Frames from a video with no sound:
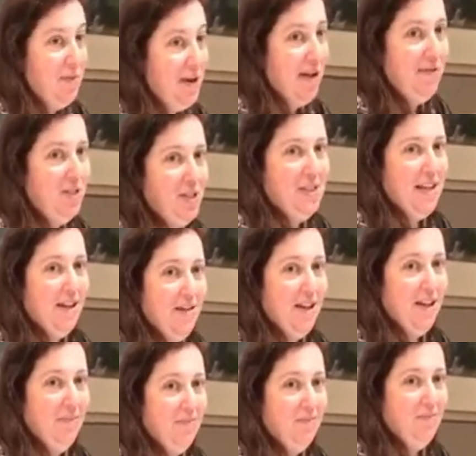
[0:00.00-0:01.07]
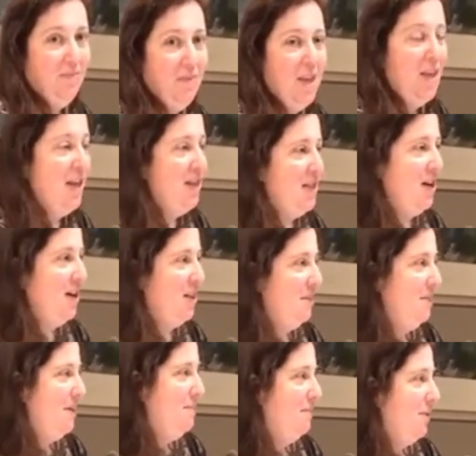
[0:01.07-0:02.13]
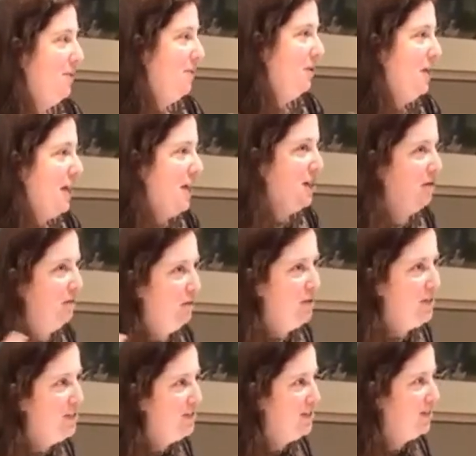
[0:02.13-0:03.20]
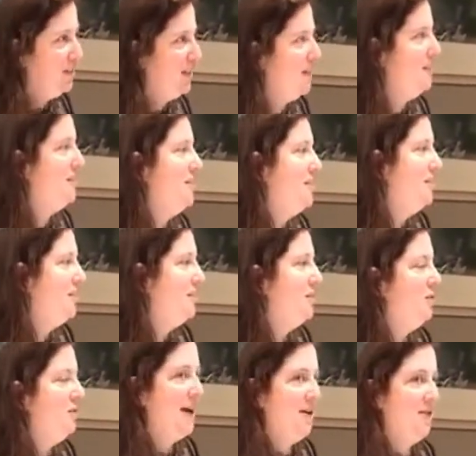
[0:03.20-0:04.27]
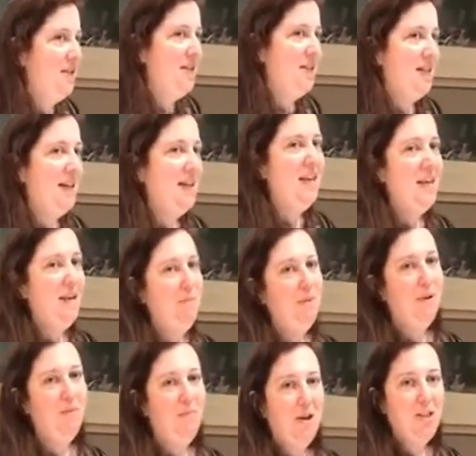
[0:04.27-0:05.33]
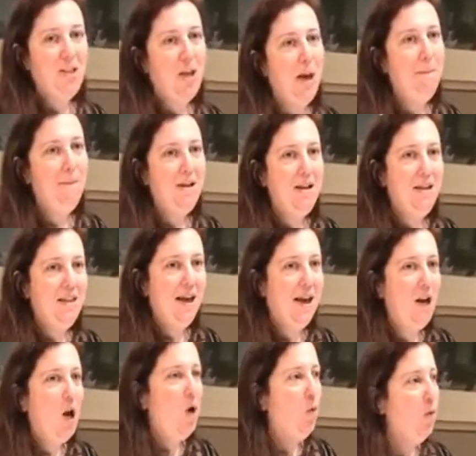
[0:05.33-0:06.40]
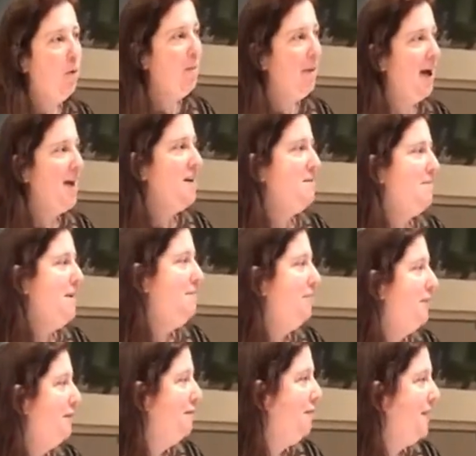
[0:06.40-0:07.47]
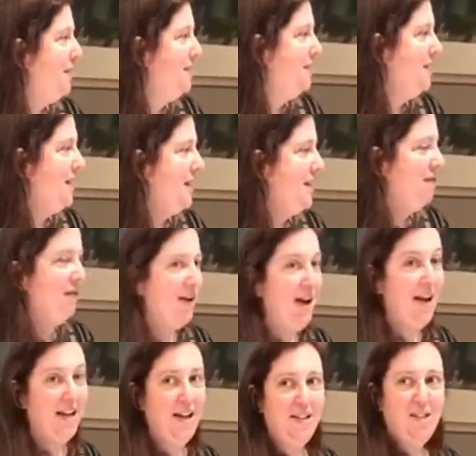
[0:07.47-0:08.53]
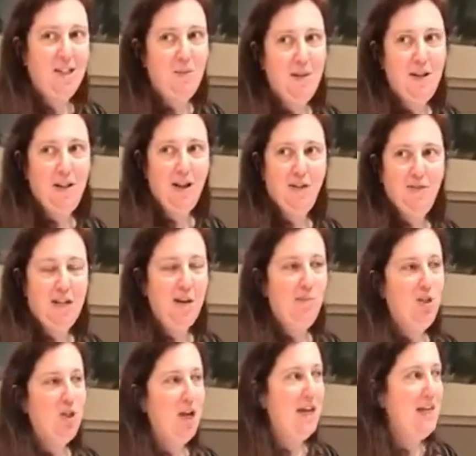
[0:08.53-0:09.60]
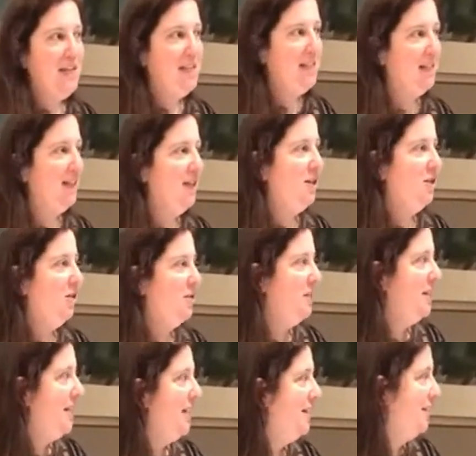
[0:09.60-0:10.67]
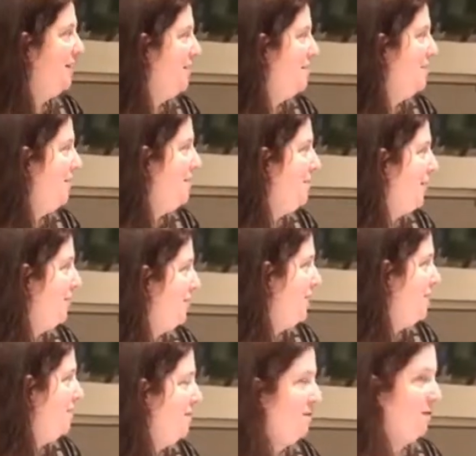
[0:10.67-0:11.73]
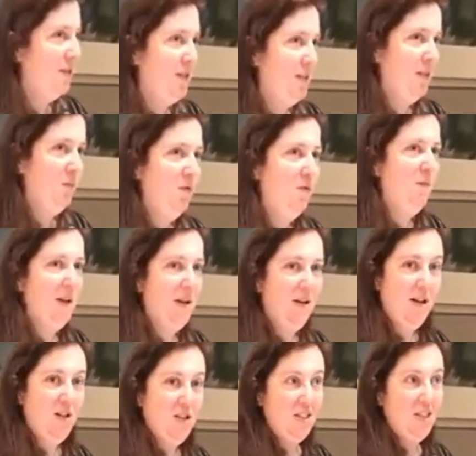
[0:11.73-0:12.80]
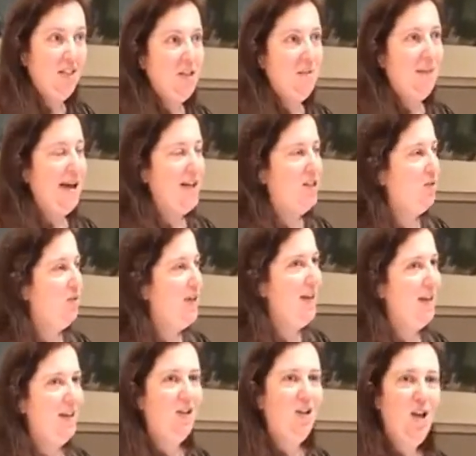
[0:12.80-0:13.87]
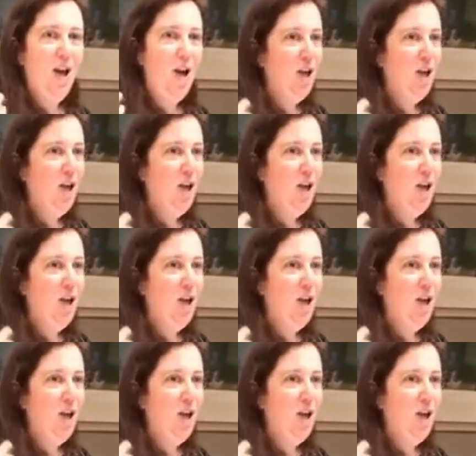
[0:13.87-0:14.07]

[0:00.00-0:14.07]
they were never scary. They're the people, the voices, the existences around us that keep us company, that remind people of things they forgot. I got to spend a lot of time with Jacqui Dillon, who's in England, a big part of the Hearing Voices movement uh, just in this past week, and